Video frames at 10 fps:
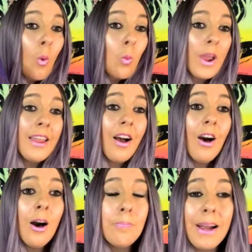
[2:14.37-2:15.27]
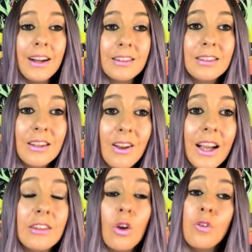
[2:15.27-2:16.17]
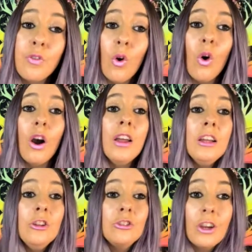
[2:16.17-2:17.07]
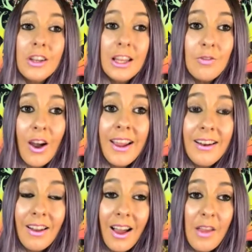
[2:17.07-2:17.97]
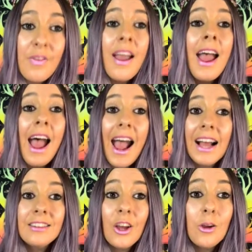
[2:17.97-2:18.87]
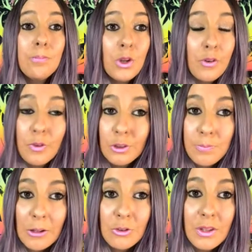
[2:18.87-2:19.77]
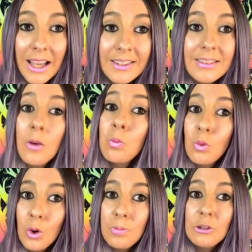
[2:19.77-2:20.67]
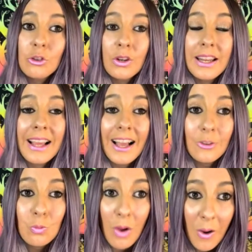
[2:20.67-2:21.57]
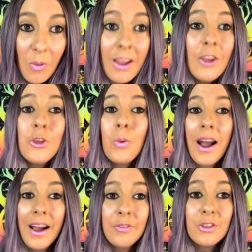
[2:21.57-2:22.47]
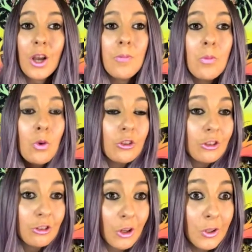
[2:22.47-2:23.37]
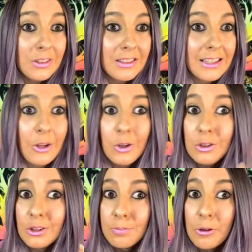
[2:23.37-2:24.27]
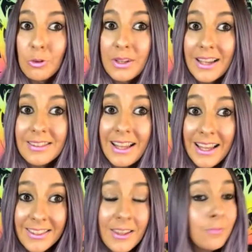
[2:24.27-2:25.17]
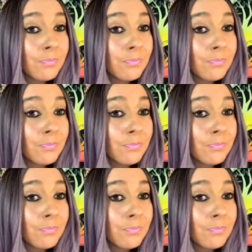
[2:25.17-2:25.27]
We are back tonight for Journey Ryan Live and a beautiful special guest that will be joining as well. You will have to come and watch the show to see who the special guest is.